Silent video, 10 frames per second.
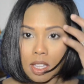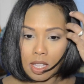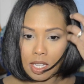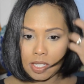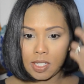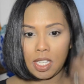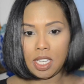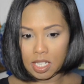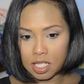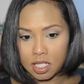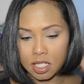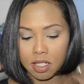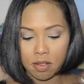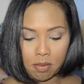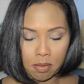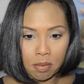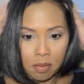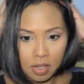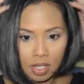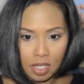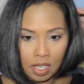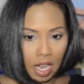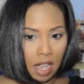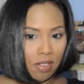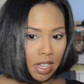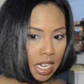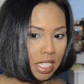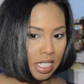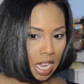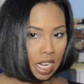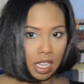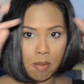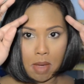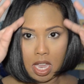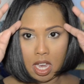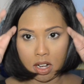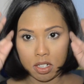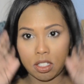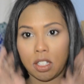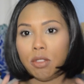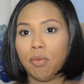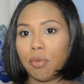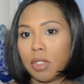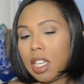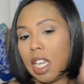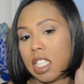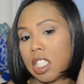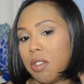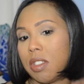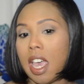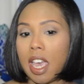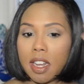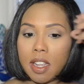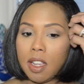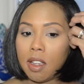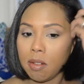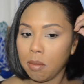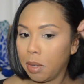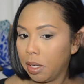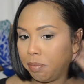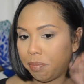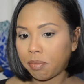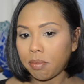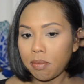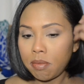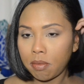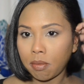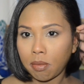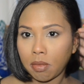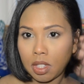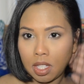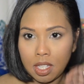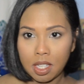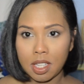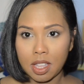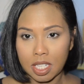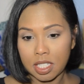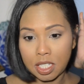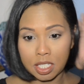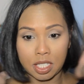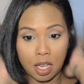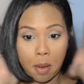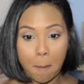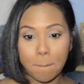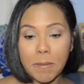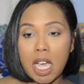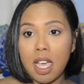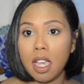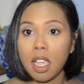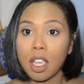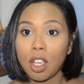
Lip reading: This is, I have a lot of static in my hair, so excuse that, but this is my